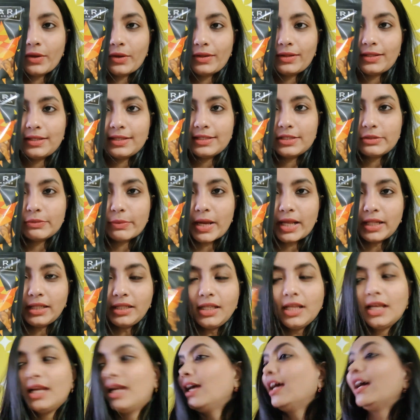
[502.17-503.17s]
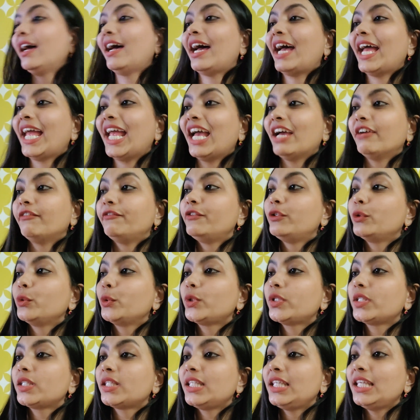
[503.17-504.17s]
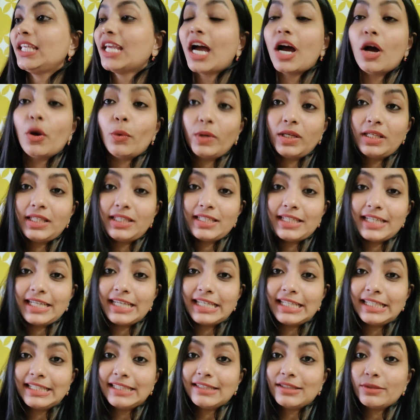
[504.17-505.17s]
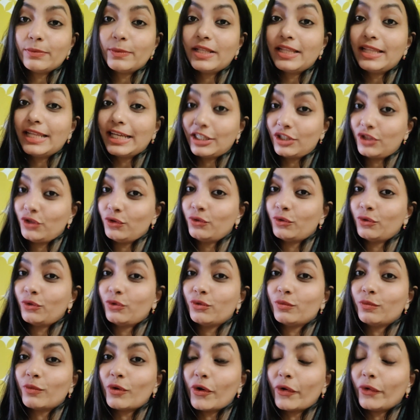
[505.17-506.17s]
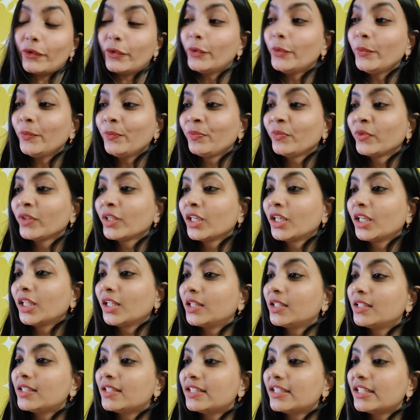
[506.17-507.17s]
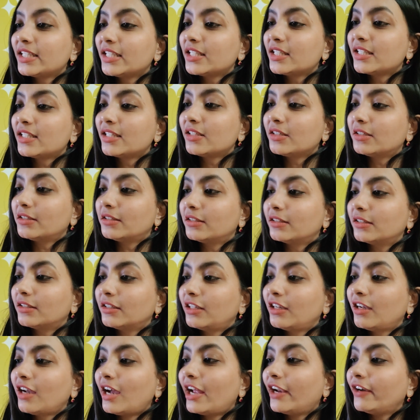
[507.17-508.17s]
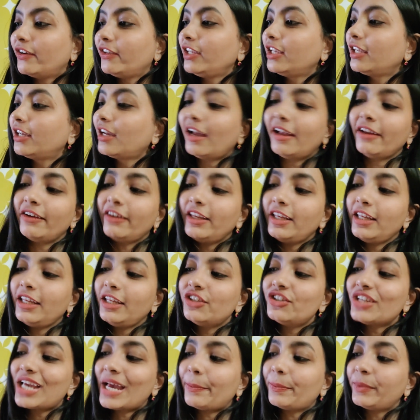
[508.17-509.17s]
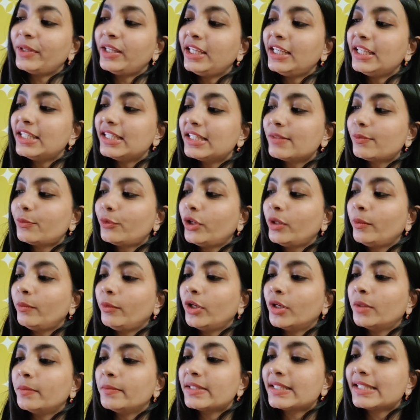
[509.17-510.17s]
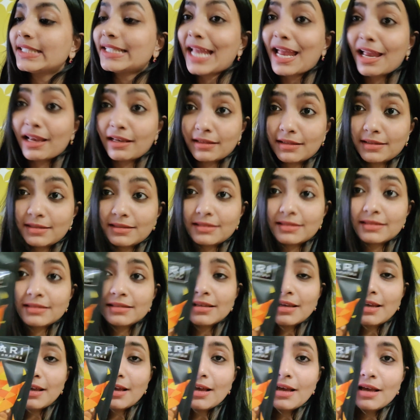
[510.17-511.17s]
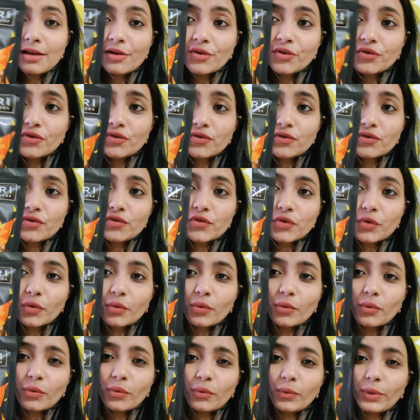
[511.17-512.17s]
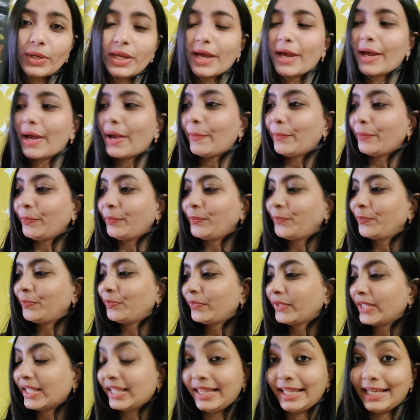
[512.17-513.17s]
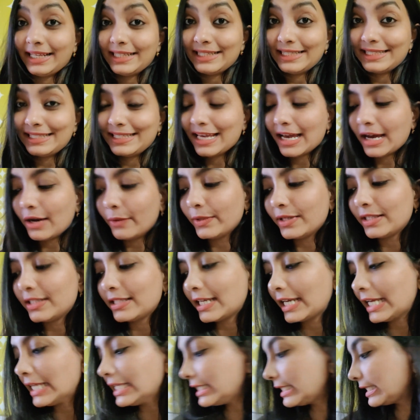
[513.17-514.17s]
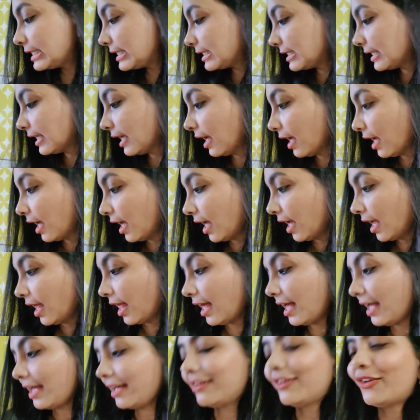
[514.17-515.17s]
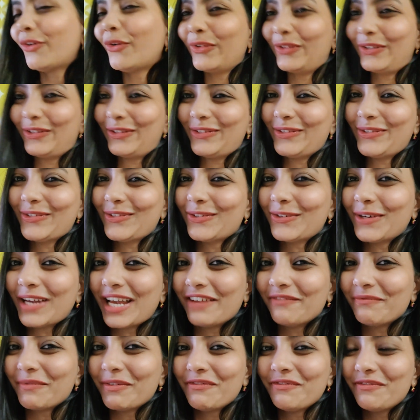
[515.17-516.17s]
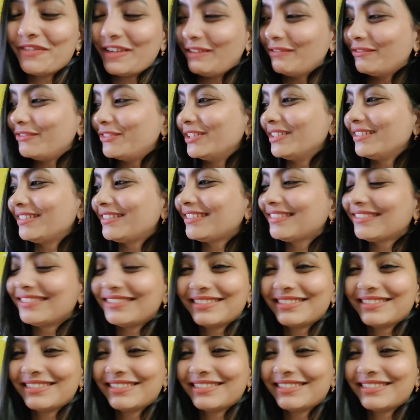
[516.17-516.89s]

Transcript: this one I have to see how it tastes we'll let you know tomorrow this is uh, Kari Kari Japanese premium snacks so yeah let's see how it tastes also I'm a favorite